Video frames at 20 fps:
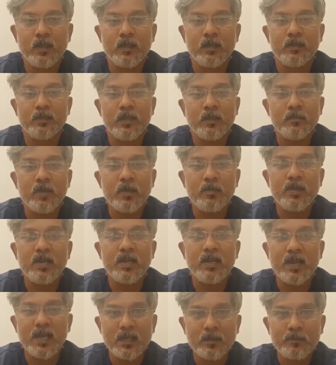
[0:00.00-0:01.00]
There may be
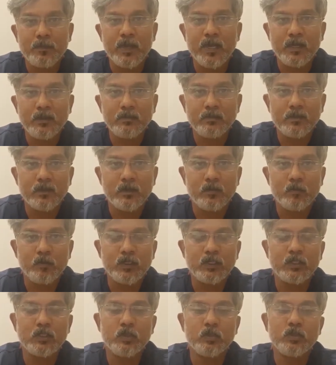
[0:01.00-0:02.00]
leg pain,
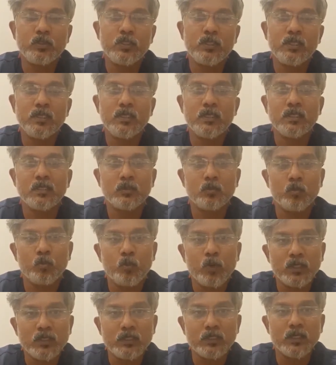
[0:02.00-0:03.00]
which usually is
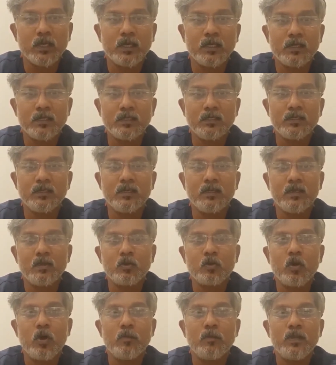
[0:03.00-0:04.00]
one-sided,
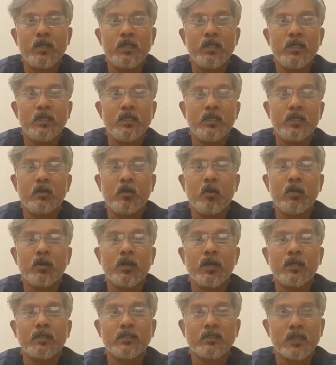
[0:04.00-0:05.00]
commonly
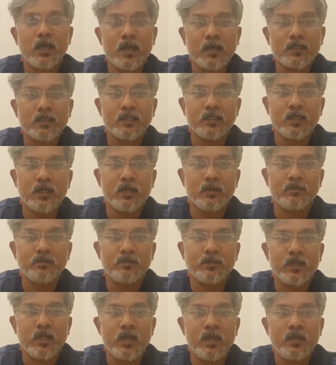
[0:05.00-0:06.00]
called as sciatica.
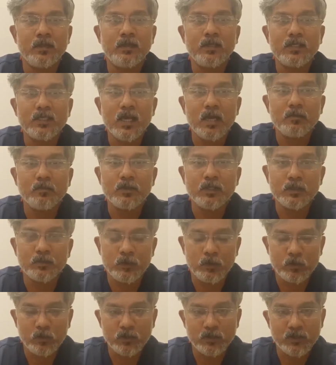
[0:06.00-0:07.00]
This happens
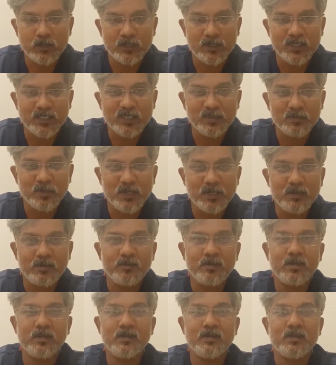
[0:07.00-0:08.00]
because the disc
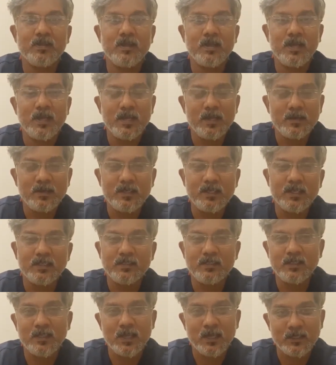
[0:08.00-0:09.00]
material
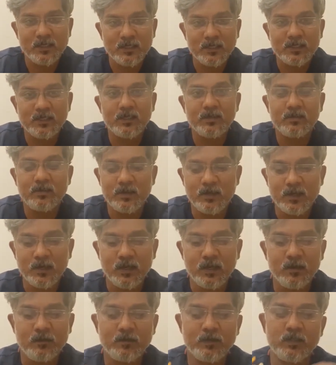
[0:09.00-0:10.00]
irritates the adjacent
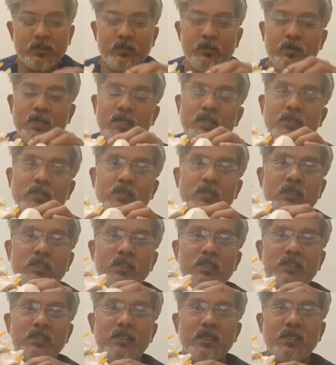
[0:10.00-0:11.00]
nerves. So
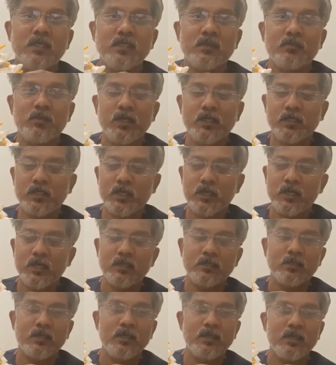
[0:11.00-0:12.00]
this disc
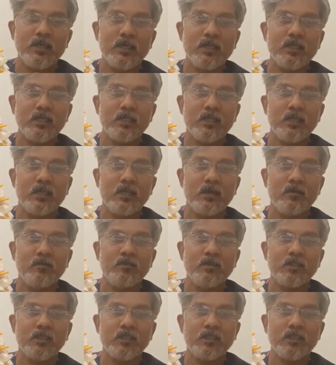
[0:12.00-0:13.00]
basically is irritating the
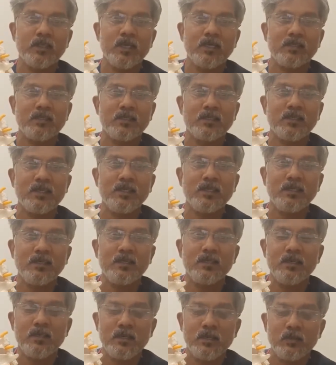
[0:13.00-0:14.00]
nerve which is
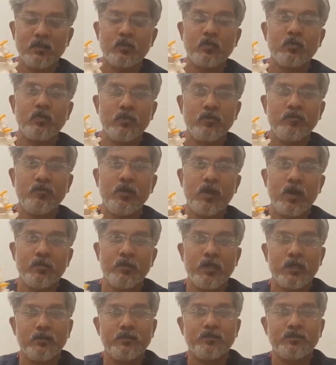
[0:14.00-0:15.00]
exiting through the foramen.